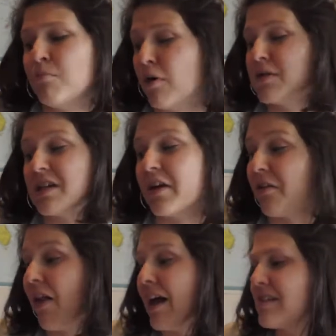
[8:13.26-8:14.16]
most
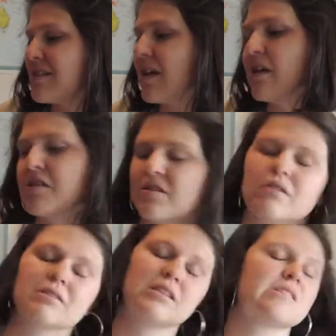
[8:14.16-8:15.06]
airlines, and it's
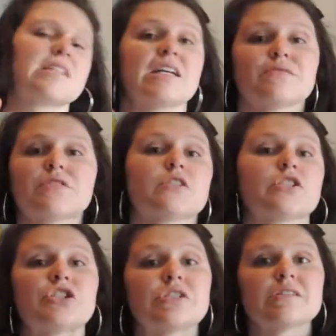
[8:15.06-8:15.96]
all within the size
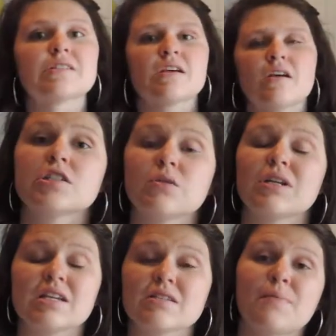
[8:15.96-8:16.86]
restrictions, so
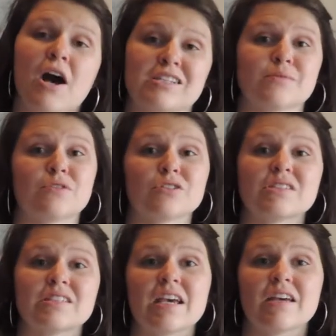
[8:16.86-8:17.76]
it is possible
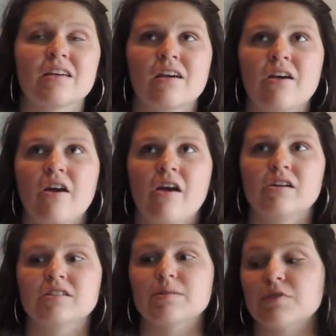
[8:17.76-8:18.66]
to take
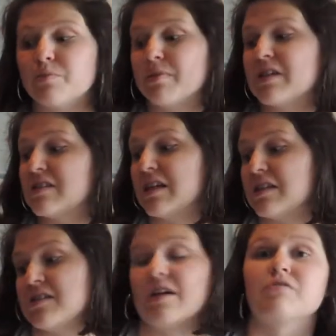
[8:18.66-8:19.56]
some of the big
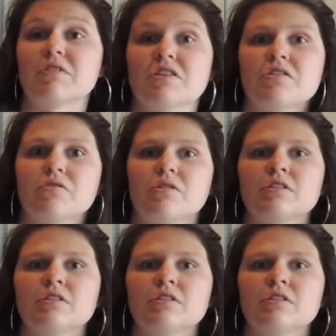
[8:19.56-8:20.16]
ticket stuff with you.